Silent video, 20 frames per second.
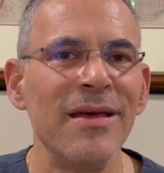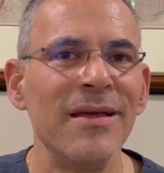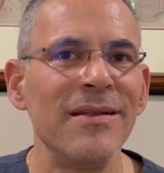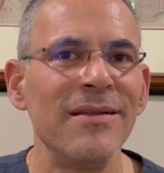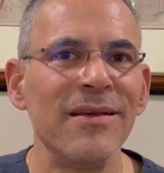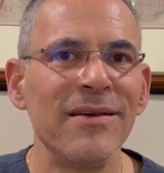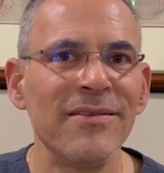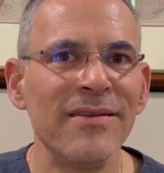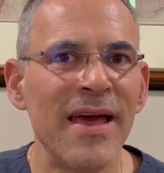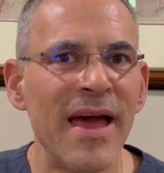
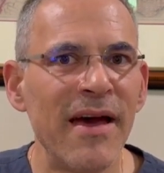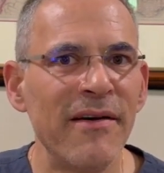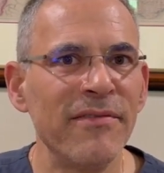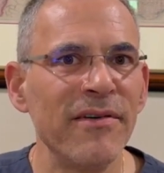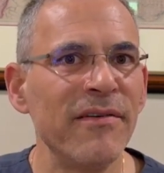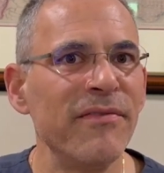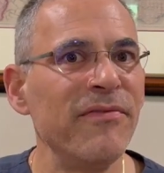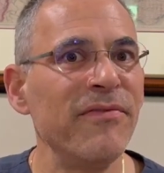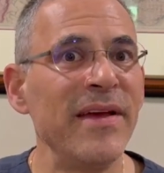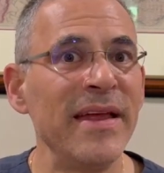does have a
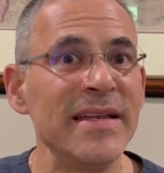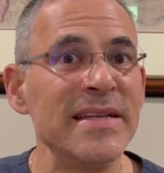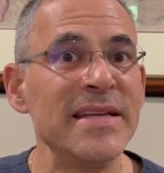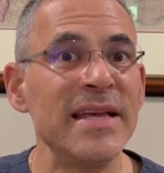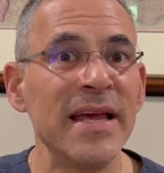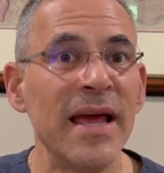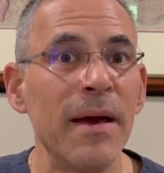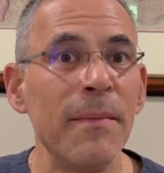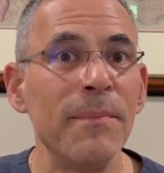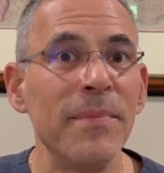
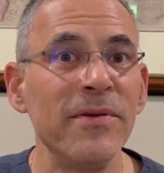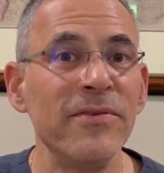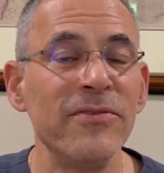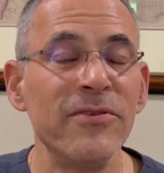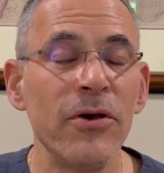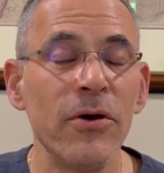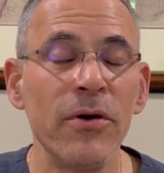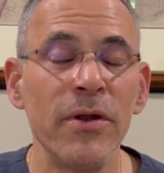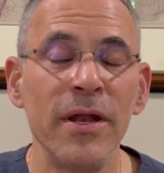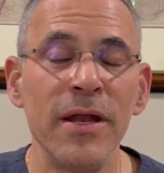fainting
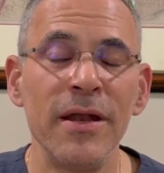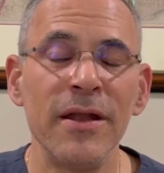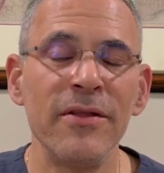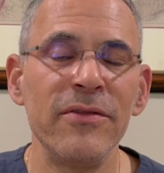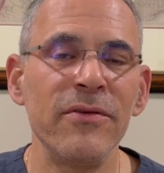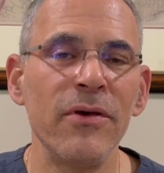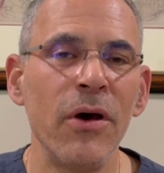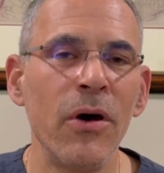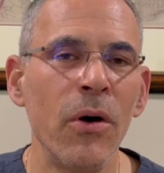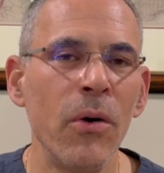episode, and
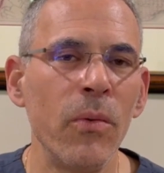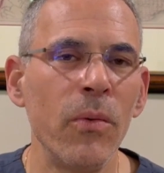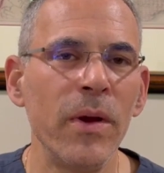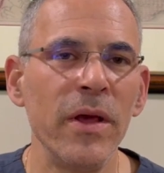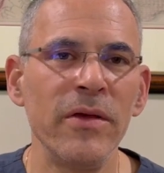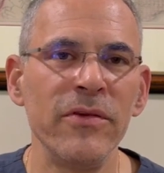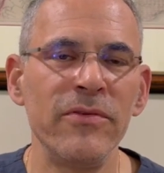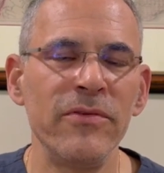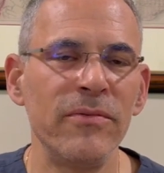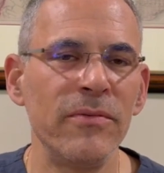it's
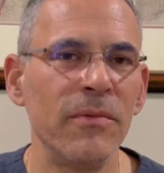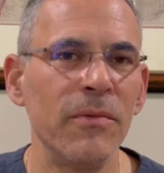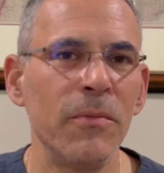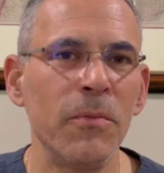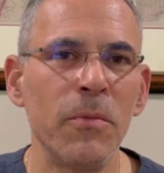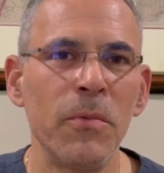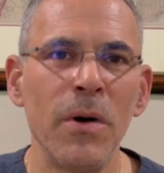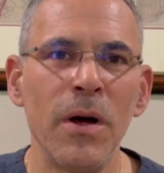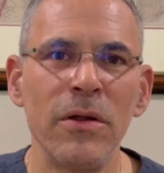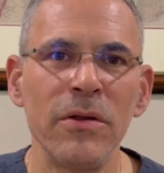always
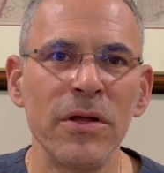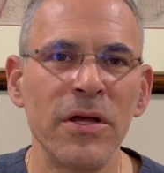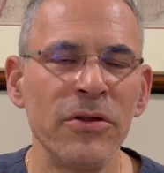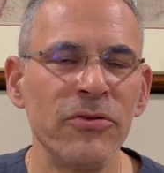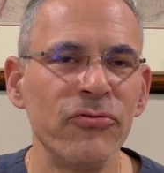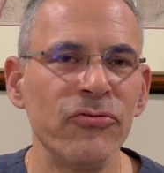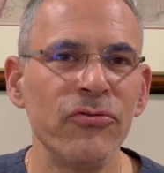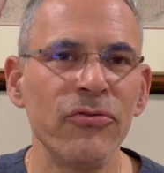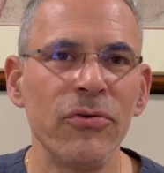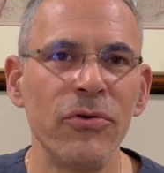well
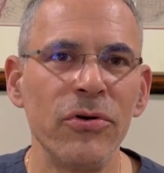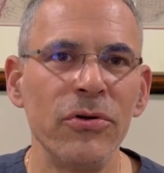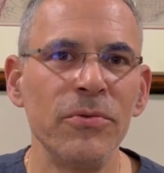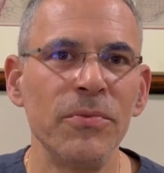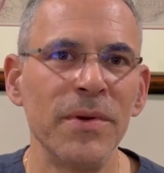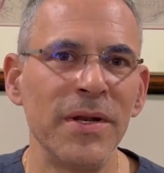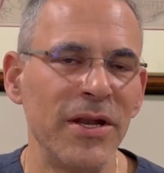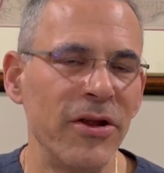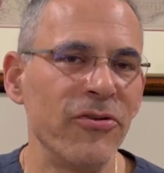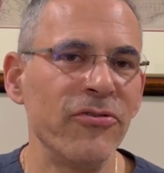controlled
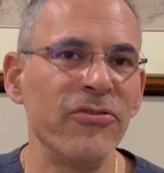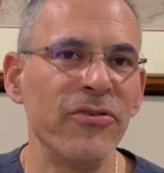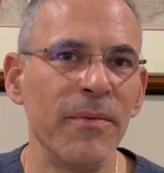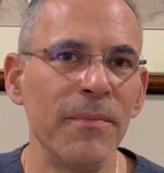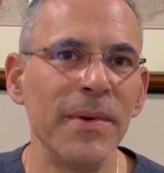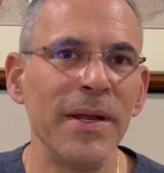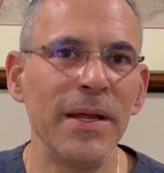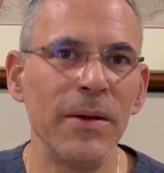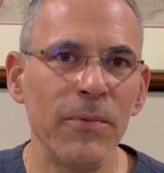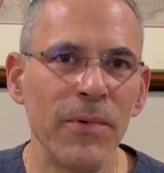when there's
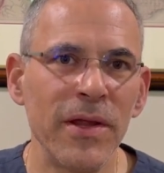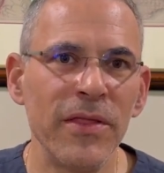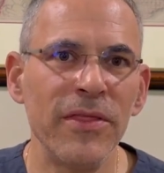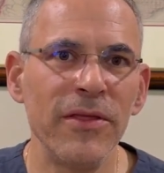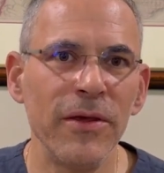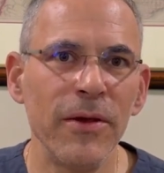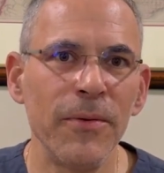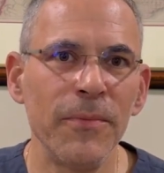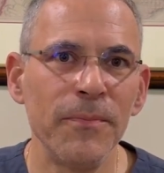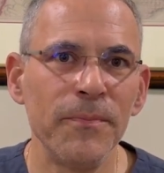somebody with
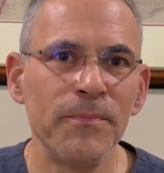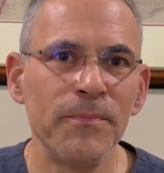you.